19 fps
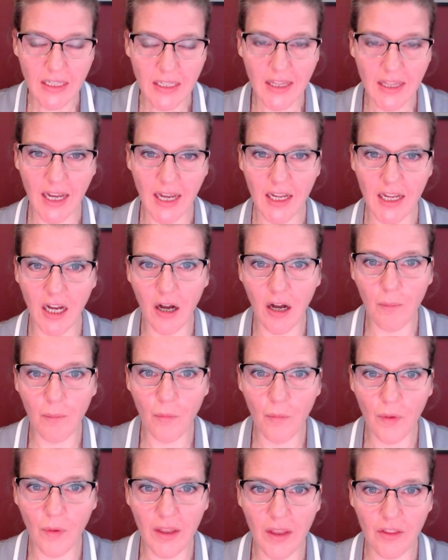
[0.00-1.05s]
that
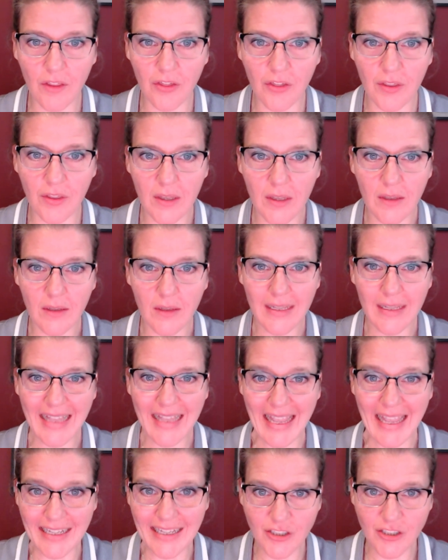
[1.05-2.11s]
come with
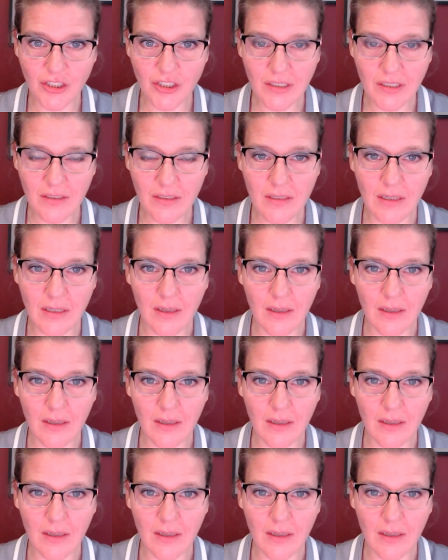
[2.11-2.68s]
aging,